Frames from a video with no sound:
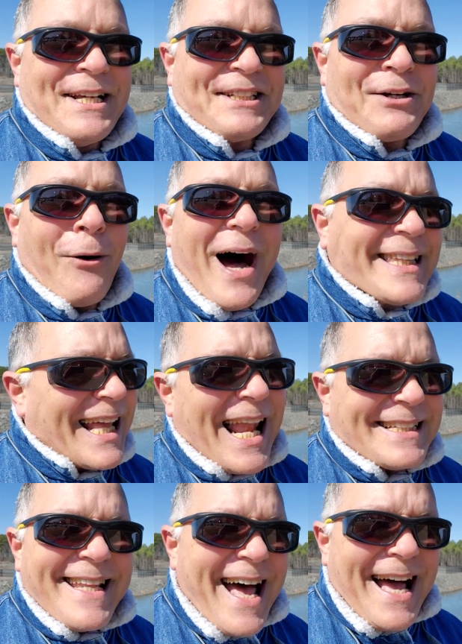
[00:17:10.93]
So
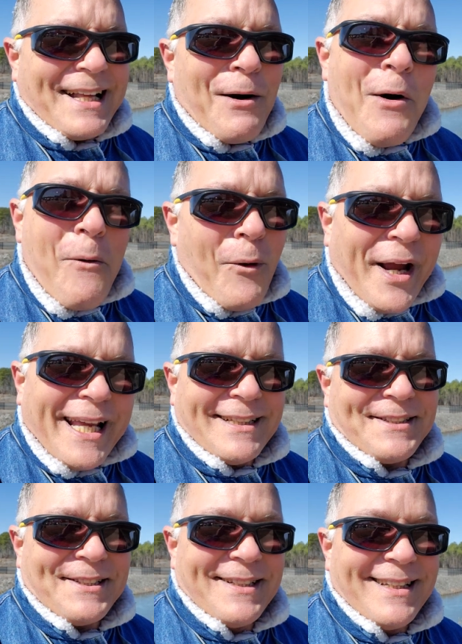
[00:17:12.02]
analyze that. Who
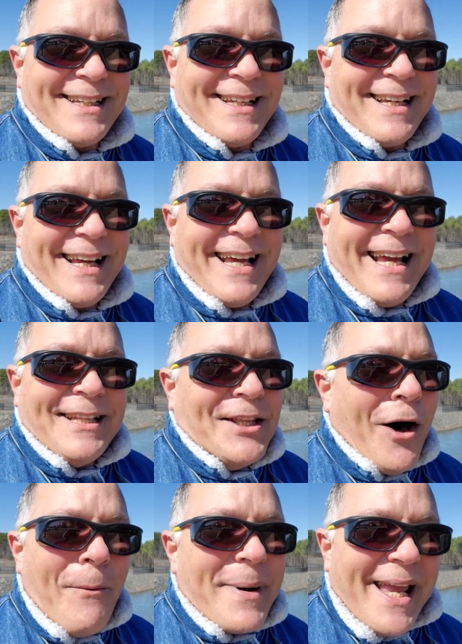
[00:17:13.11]
wins?
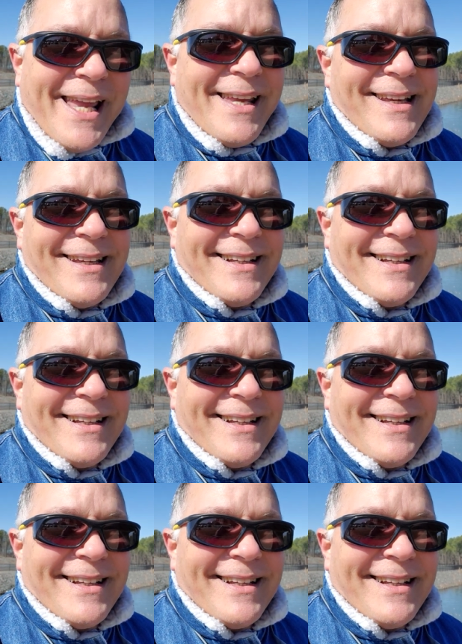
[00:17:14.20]
Not me.